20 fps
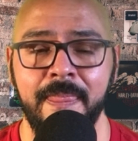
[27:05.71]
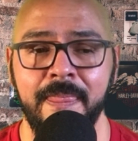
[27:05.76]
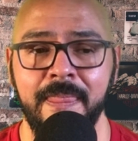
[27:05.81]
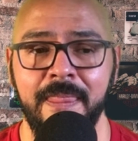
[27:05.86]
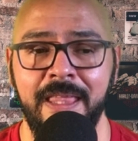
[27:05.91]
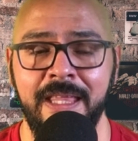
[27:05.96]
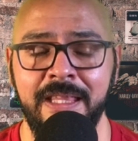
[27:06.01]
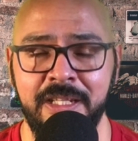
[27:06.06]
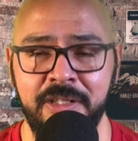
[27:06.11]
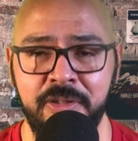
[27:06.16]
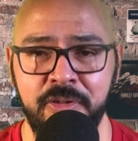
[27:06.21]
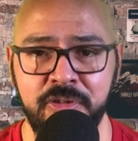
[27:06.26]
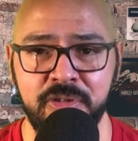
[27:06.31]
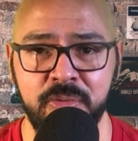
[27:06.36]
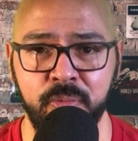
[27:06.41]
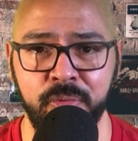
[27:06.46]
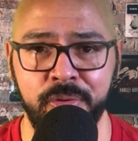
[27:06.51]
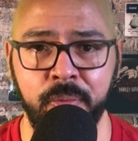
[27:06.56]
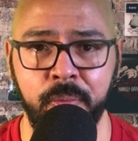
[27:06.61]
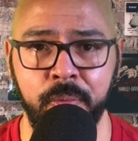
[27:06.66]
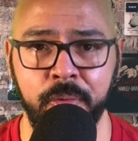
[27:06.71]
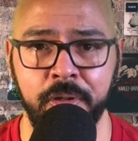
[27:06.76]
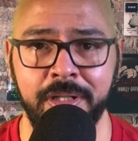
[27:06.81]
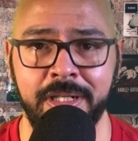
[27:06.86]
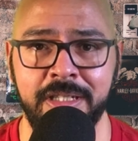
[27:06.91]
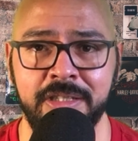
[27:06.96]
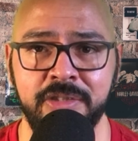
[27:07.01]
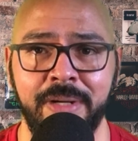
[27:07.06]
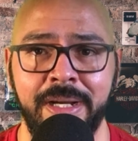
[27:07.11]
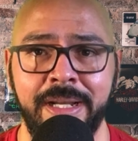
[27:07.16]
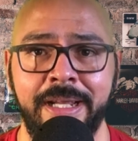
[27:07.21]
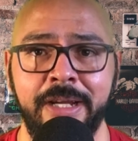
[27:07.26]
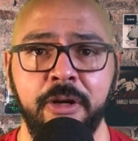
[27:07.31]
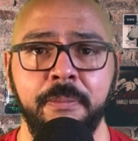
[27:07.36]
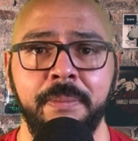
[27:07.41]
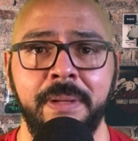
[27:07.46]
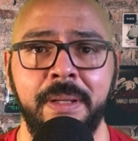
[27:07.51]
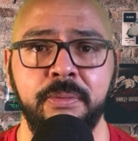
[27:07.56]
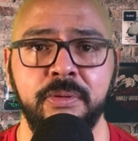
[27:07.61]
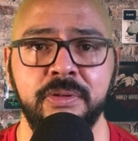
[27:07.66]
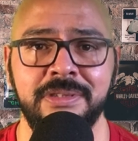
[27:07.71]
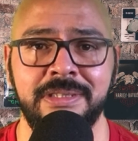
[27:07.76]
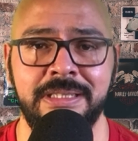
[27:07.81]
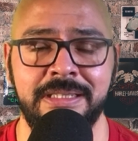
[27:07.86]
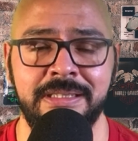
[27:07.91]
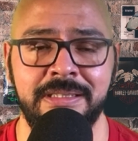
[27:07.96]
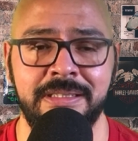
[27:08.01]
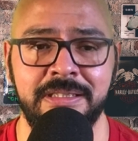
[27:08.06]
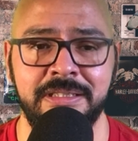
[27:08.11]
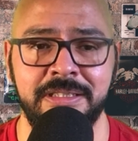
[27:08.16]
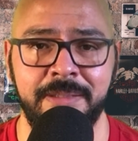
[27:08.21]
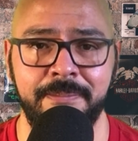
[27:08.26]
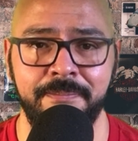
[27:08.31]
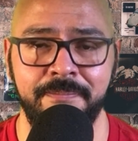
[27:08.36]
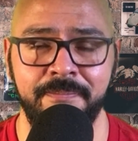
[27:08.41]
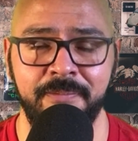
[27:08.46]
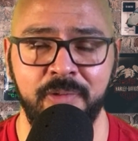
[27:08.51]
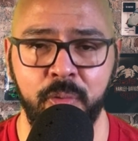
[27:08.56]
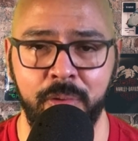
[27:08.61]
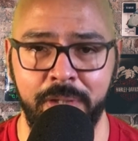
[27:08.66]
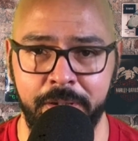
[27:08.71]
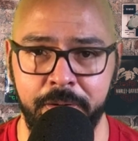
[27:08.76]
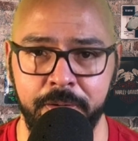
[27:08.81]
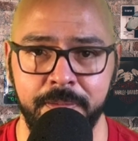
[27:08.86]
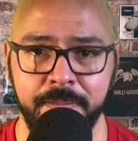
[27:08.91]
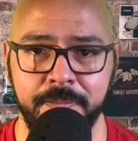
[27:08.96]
And then do some real work and try to get our people citizenship quicker.